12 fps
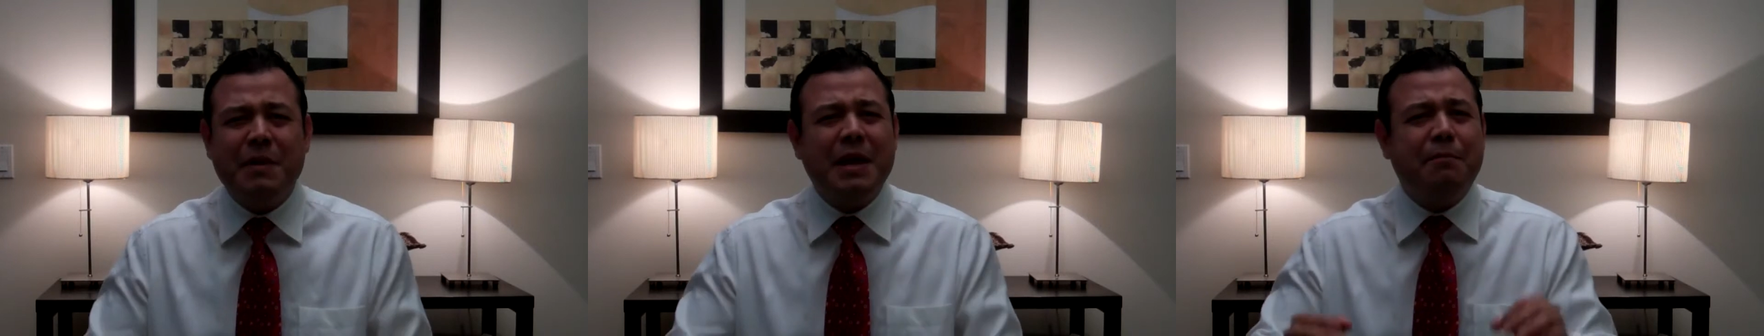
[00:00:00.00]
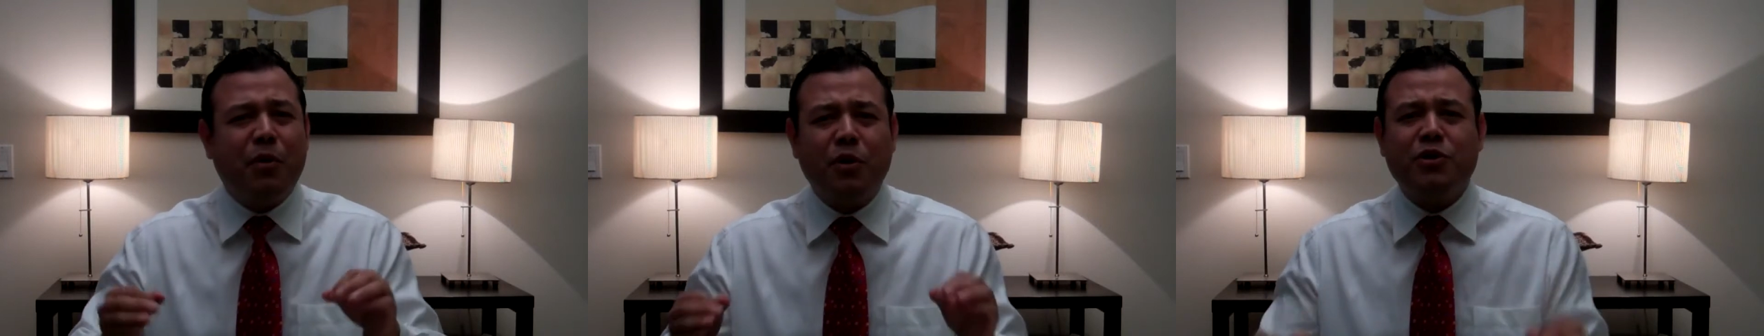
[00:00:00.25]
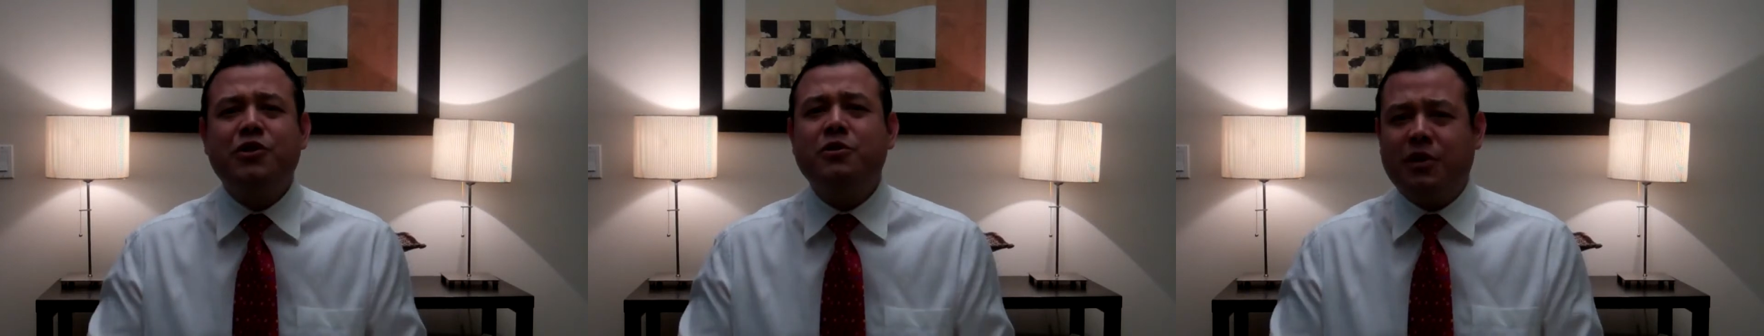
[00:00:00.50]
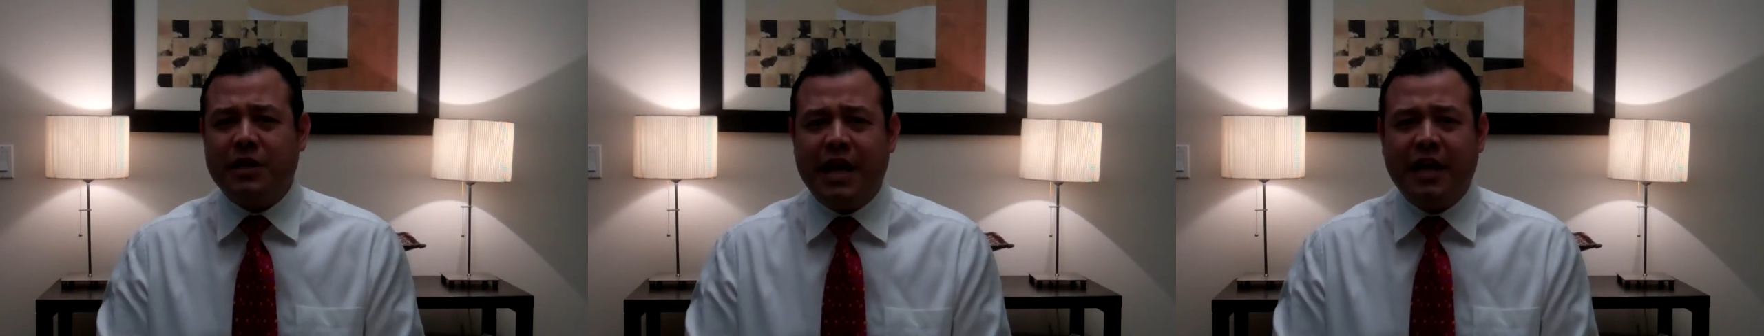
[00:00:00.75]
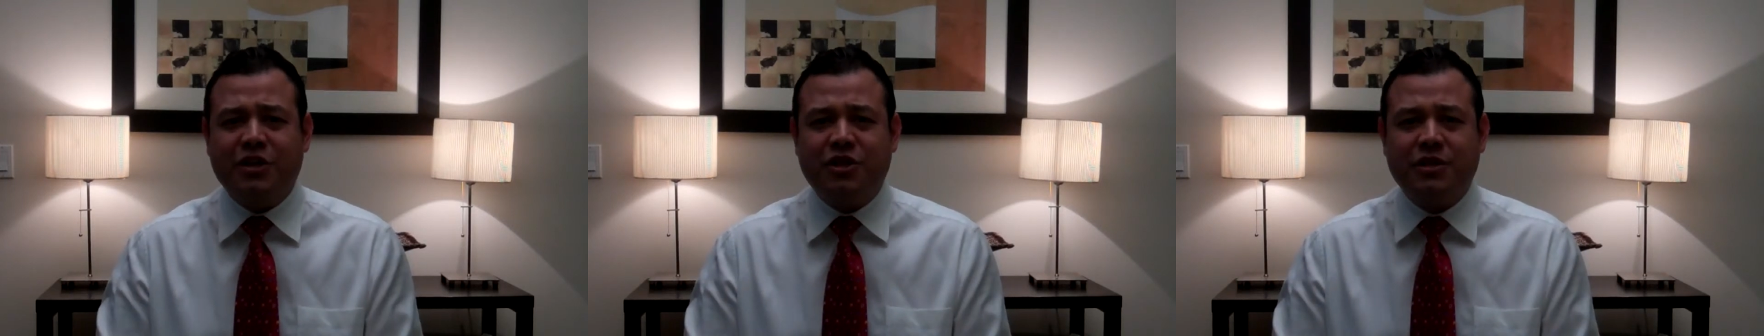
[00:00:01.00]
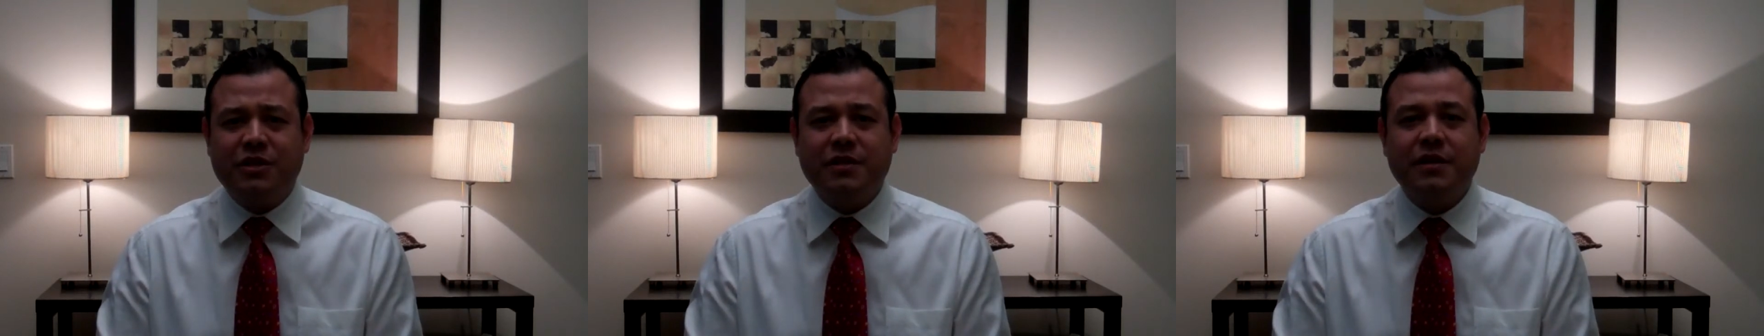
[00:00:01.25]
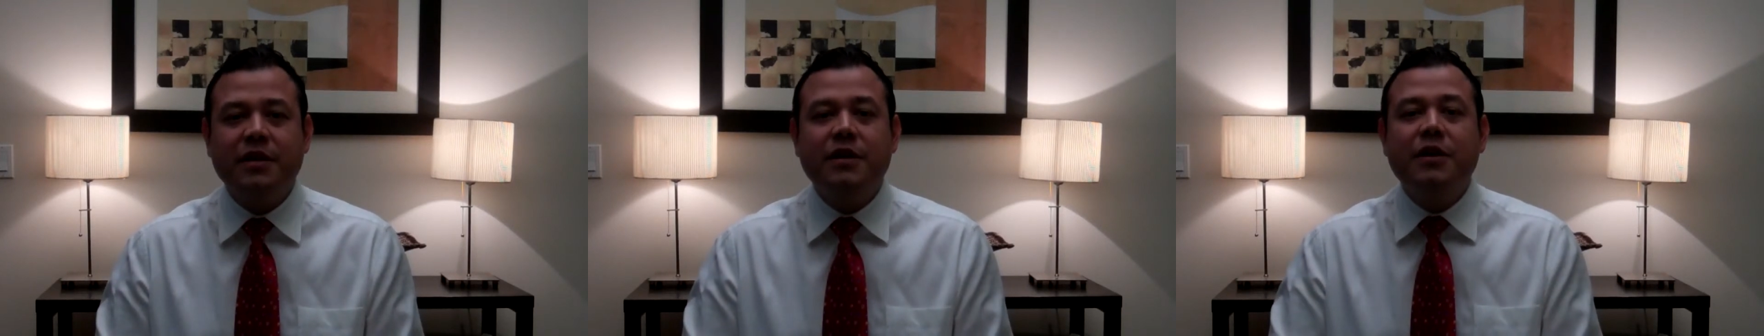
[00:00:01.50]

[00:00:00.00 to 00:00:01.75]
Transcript: make personal connections